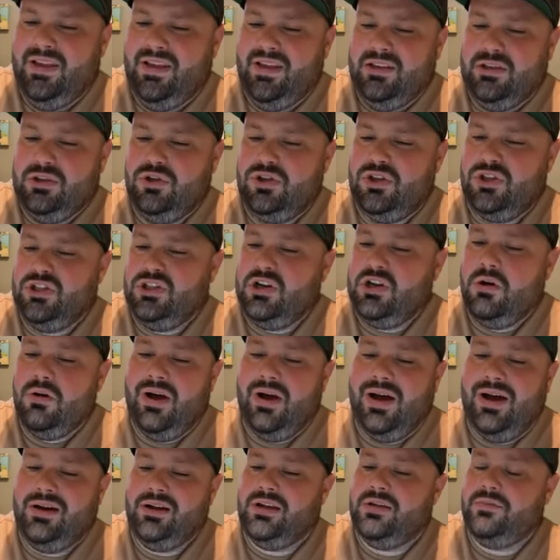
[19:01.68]
You should know
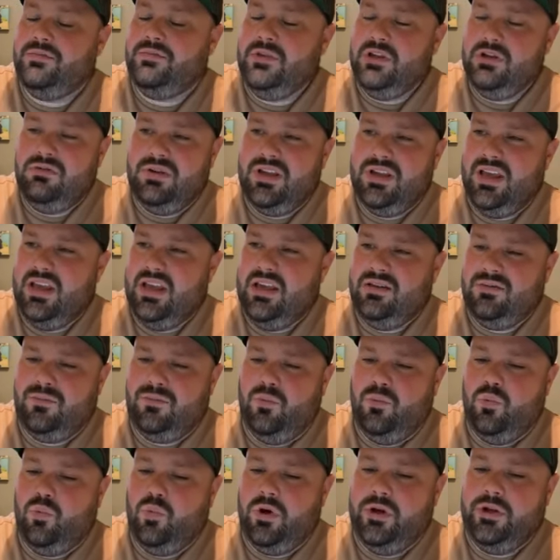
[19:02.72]
how to communicate
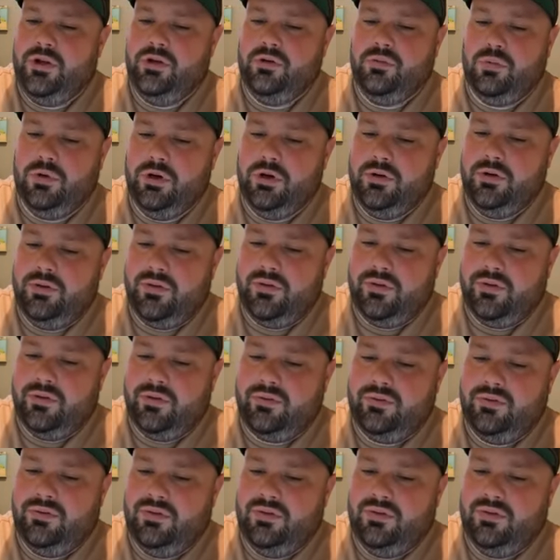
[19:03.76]
what you're worth.